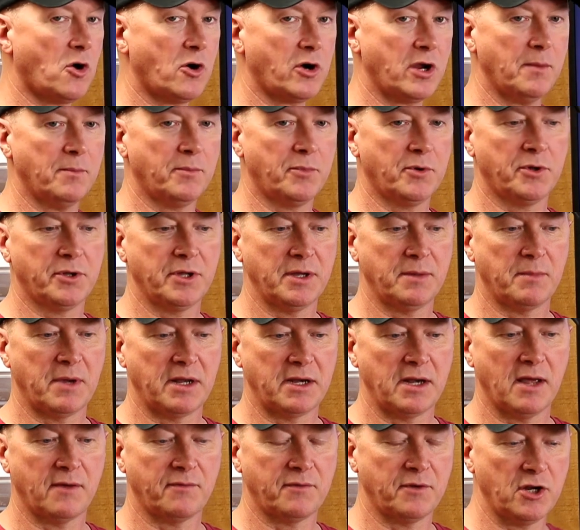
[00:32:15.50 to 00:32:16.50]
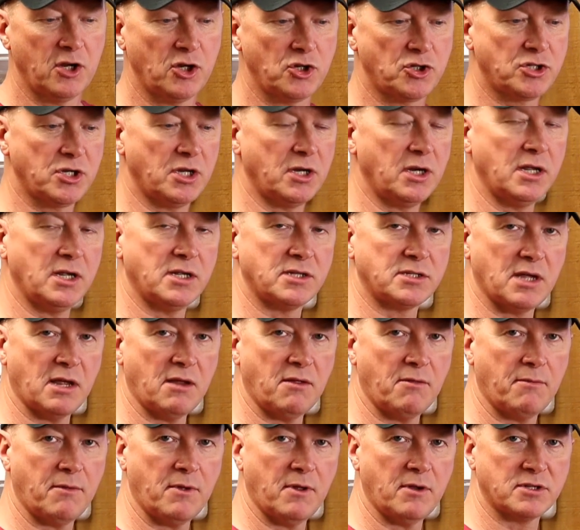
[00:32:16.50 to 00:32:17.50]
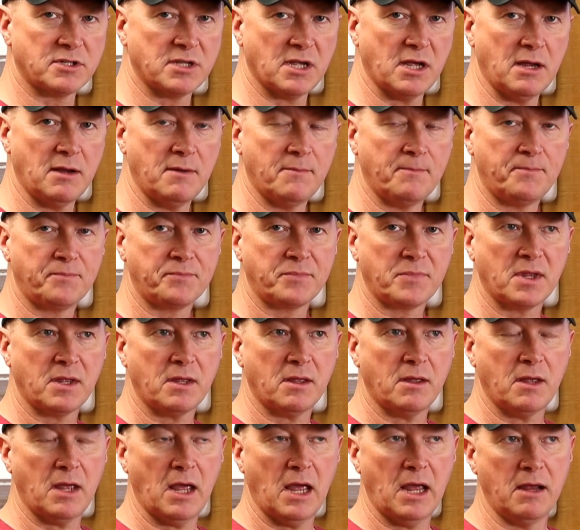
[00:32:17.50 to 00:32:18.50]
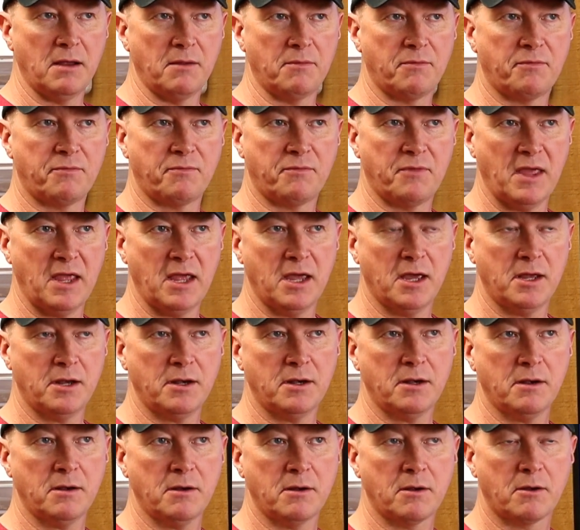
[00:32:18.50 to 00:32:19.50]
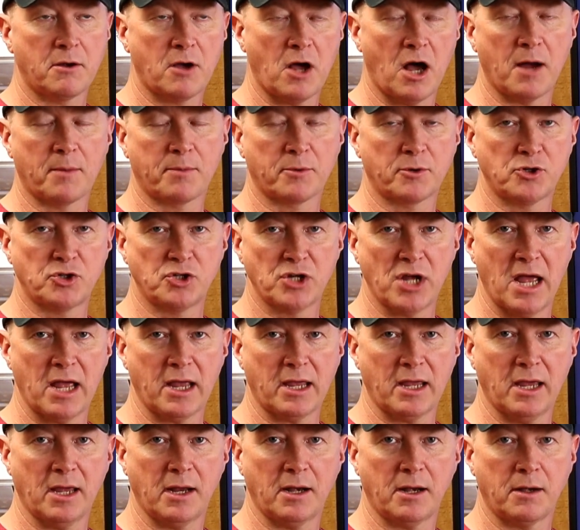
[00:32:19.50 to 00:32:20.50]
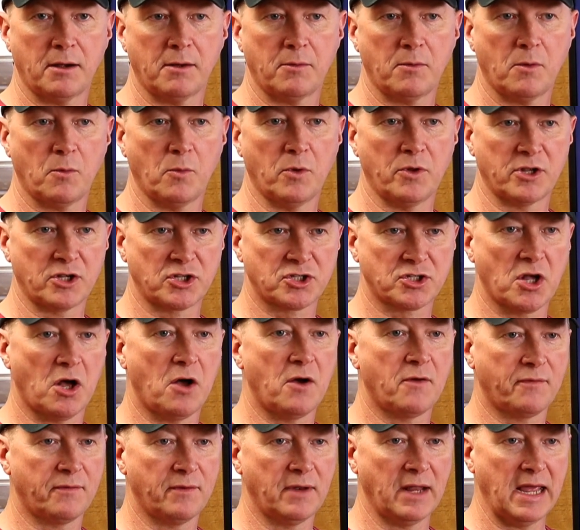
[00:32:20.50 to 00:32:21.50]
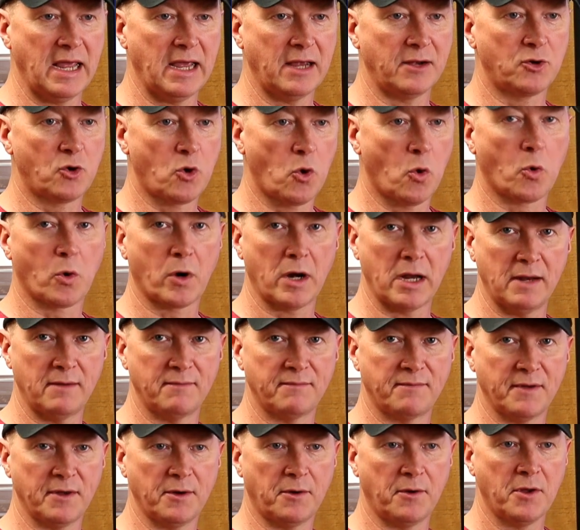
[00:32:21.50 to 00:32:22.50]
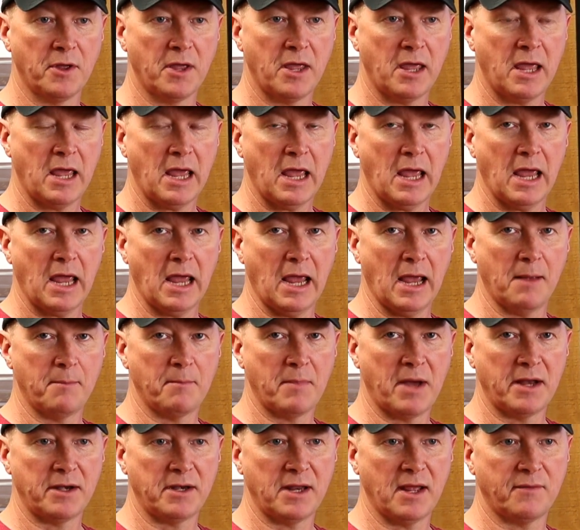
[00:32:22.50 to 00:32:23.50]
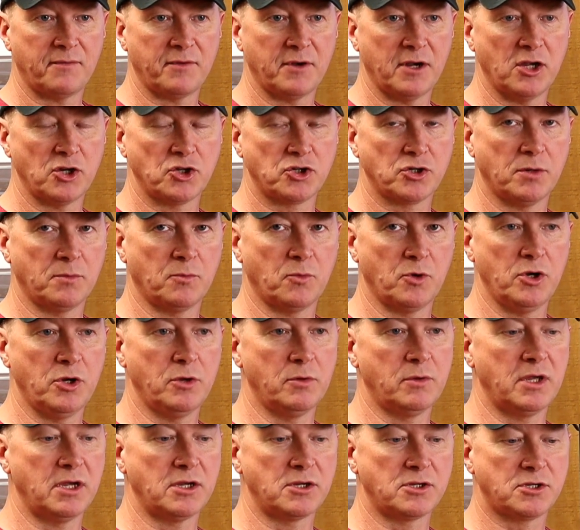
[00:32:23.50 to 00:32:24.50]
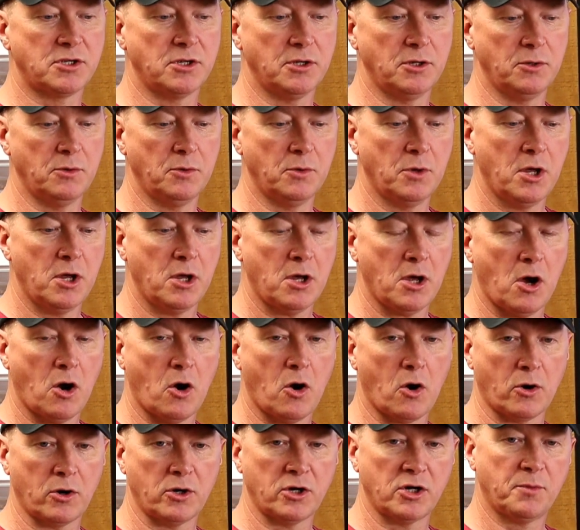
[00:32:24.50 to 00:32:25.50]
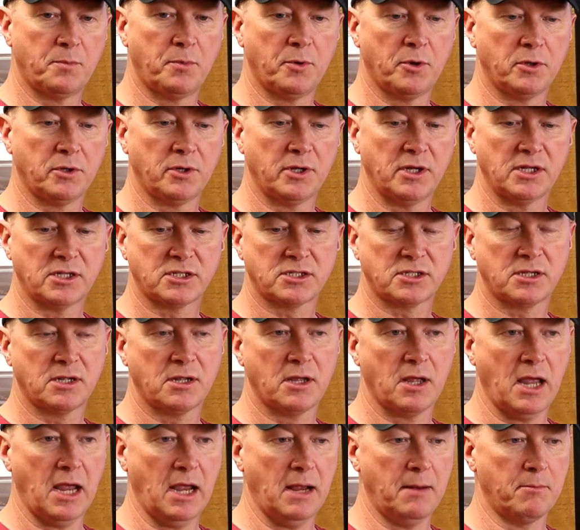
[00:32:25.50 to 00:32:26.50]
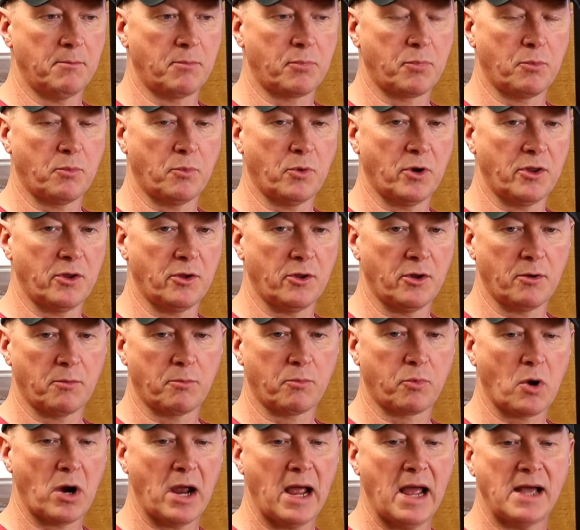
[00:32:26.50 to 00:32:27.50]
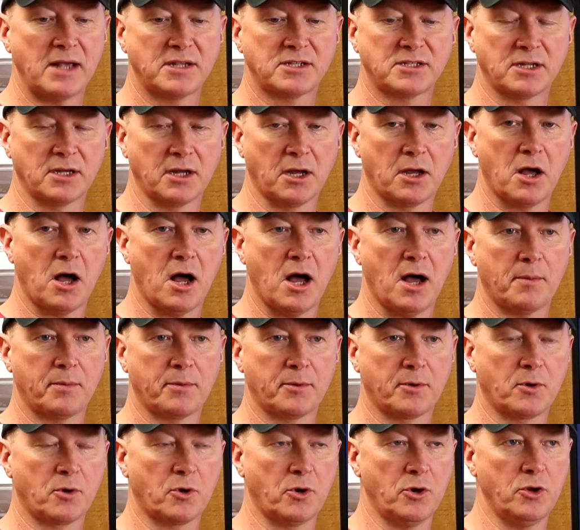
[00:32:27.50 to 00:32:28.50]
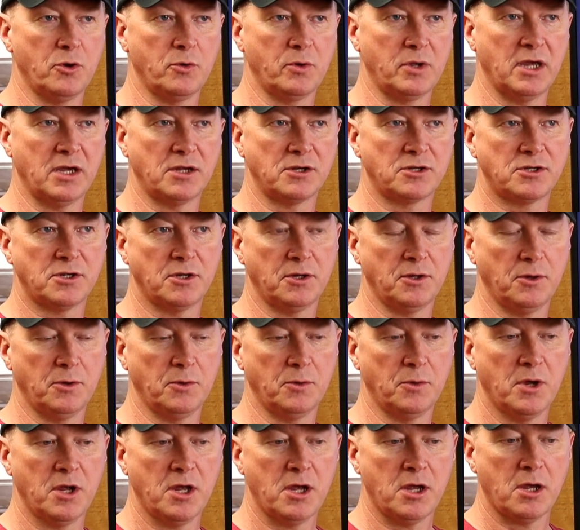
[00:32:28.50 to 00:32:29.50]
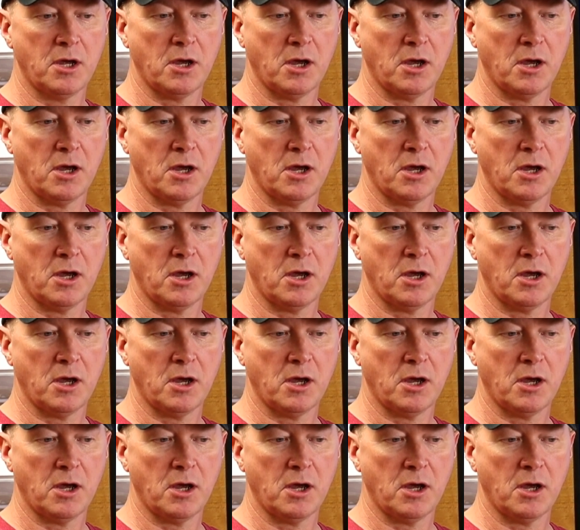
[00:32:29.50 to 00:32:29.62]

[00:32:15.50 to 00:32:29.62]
target bullet, by definition, is a thin copper jacket with a soft lead core infill. And by definition, when you get to hardened bullets, and whether they're brass and copper, or you get to